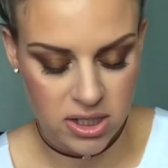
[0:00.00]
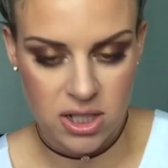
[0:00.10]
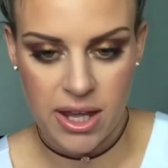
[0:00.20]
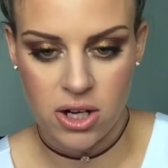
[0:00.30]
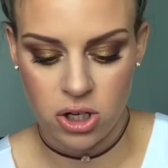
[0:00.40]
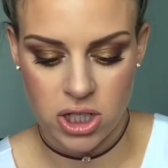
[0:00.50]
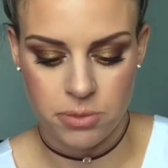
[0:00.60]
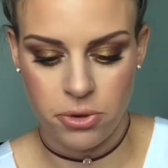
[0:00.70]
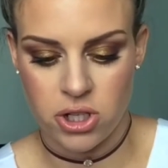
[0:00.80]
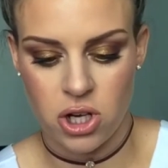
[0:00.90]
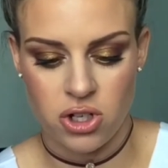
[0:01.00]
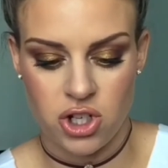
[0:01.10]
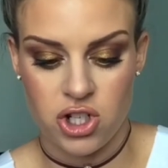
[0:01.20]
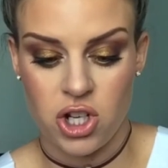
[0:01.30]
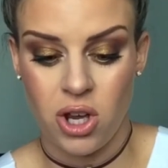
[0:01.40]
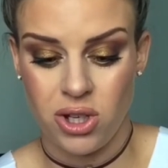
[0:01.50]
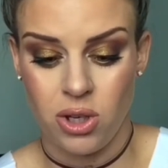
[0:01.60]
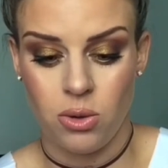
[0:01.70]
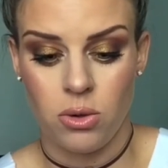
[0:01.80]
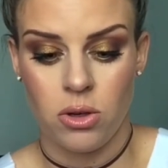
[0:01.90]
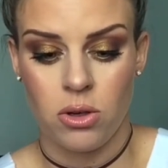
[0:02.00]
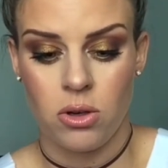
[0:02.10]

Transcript: it to that crease brush, I'll just show you,